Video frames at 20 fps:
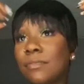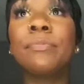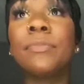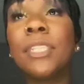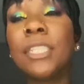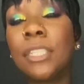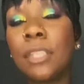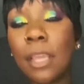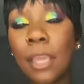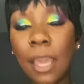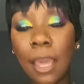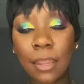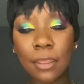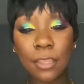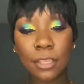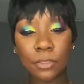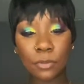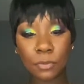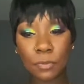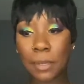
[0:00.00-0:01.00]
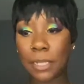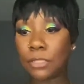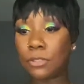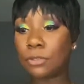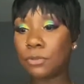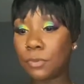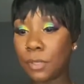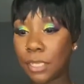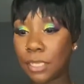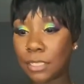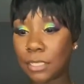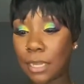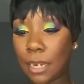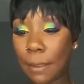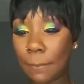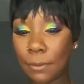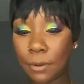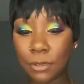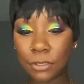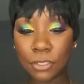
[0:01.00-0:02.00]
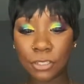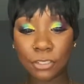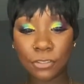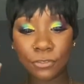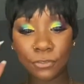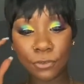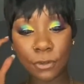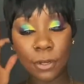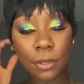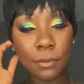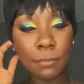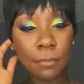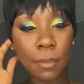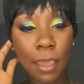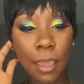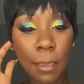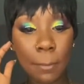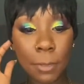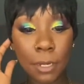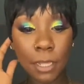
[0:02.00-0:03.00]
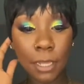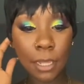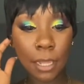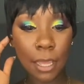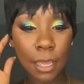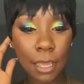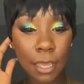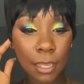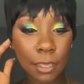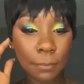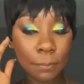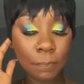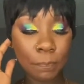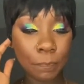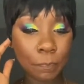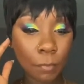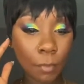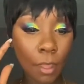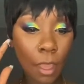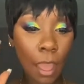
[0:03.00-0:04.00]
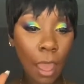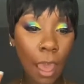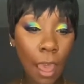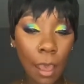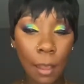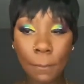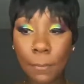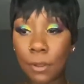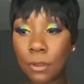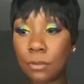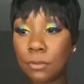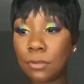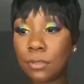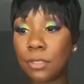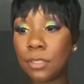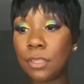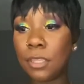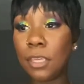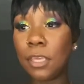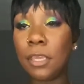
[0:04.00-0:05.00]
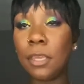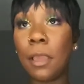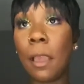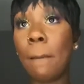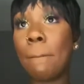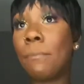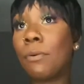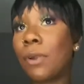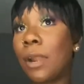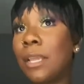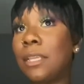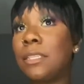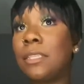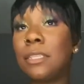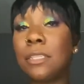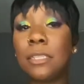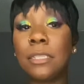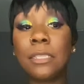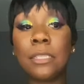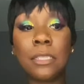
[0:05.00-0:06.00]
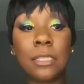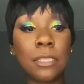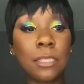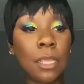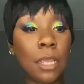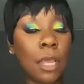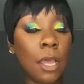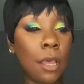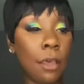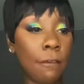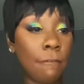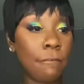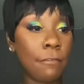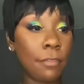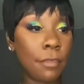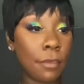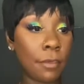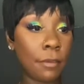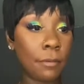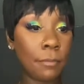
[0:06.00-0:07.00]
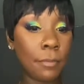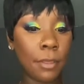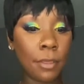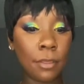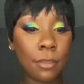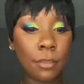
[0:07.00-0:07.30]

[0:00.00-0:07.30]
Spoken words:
So yeah, these were my 2 wigs that I purchased from Ebony Line. I'll post the prices of them.